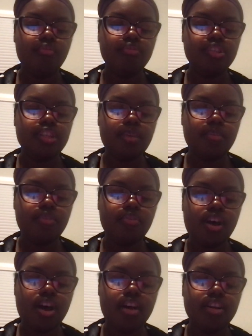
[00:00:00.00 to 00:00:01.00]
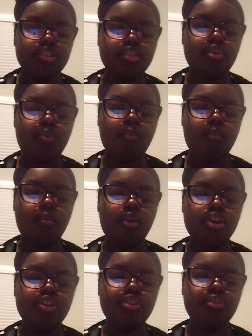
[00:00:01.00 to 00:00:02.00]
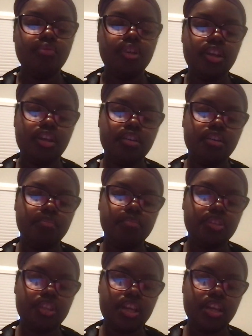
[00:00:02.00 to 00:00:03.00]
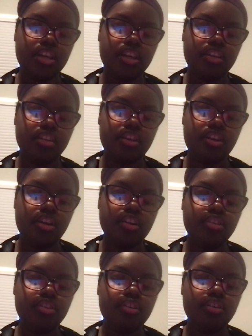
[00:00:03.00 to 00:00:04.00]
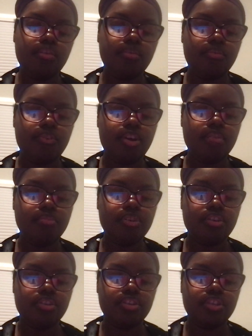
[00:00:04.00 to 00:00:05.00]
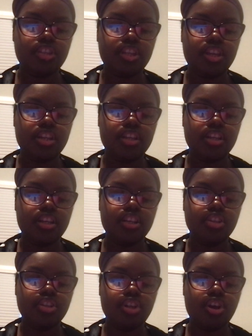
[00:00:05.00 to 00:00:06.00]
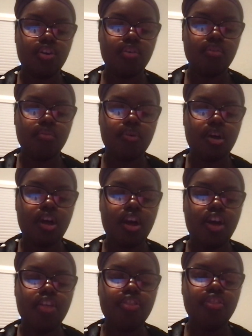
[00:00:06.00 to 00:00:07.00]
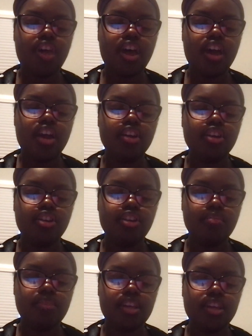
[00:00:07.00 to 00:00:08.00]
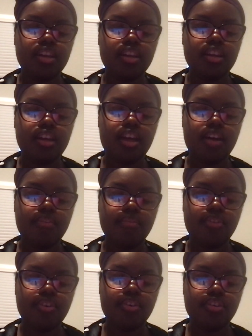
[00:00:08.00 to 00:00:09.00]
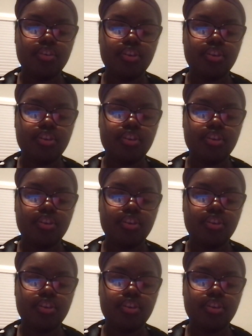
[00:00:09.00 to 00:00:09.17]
Summarize what you hear them saying to confirm your understanding and show that you're making an effort